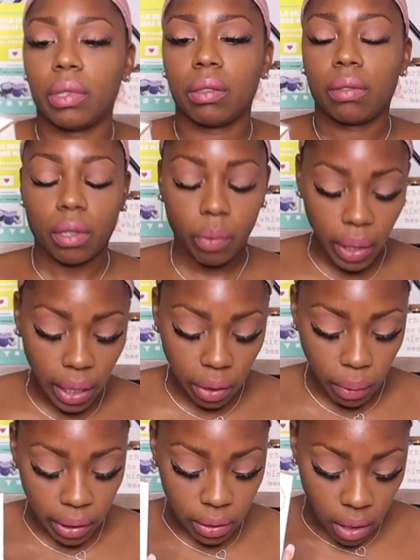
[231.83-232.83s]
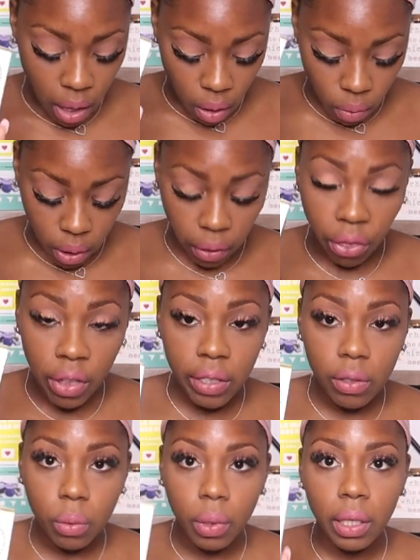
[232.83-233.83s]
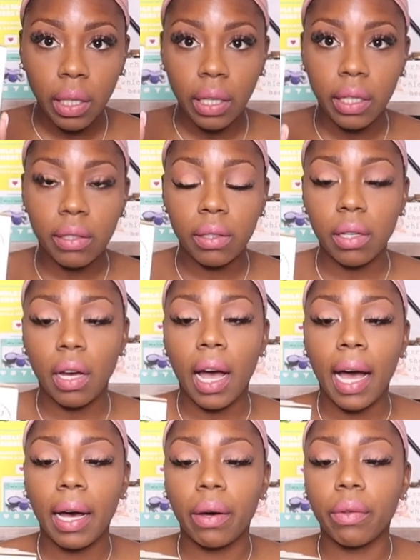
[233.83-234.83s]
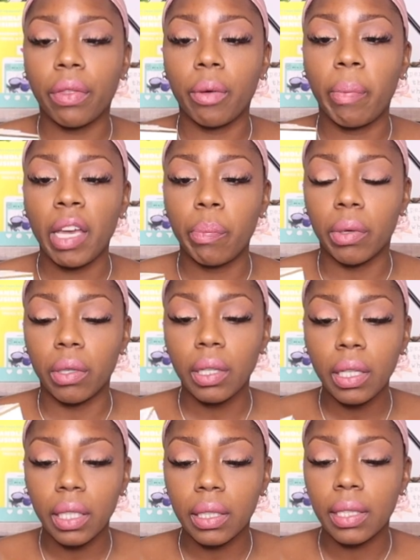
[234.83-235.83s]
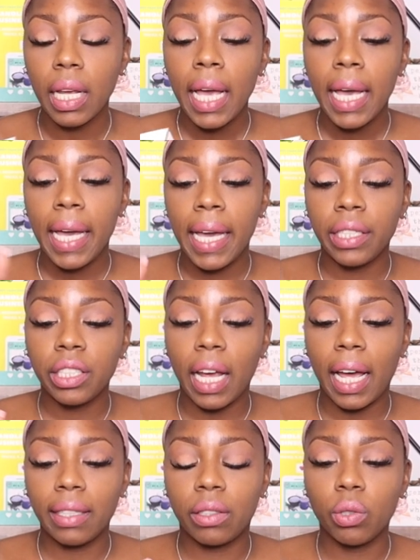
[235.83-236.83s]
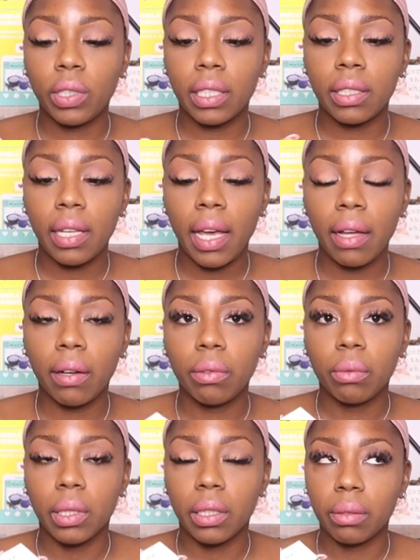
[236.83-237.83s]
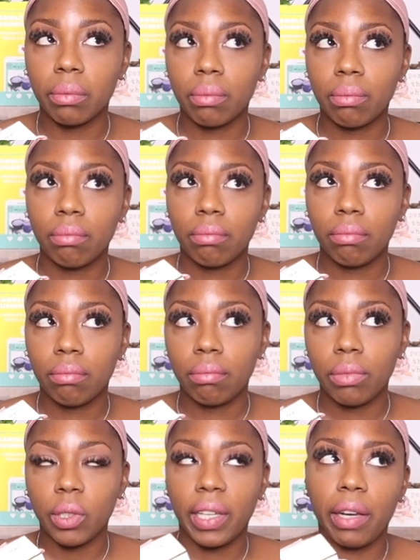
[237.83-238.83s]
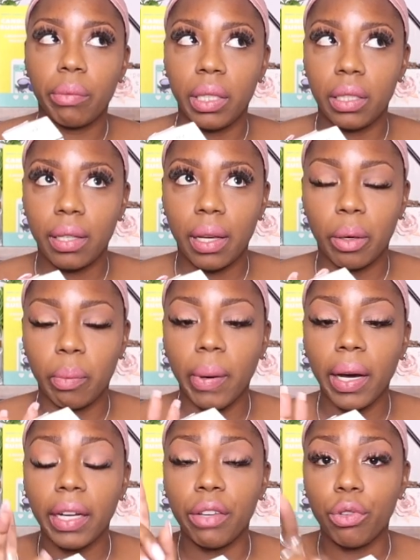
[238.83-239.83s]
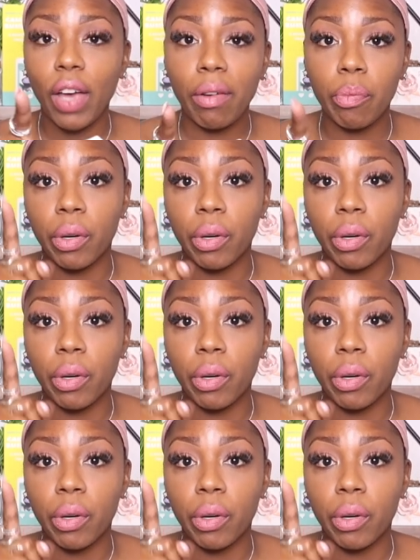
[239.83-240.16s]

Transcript: think so. Well, anyways, well, this one is how the paper looks. And as you could tell, well, you can't really tell, but if you have a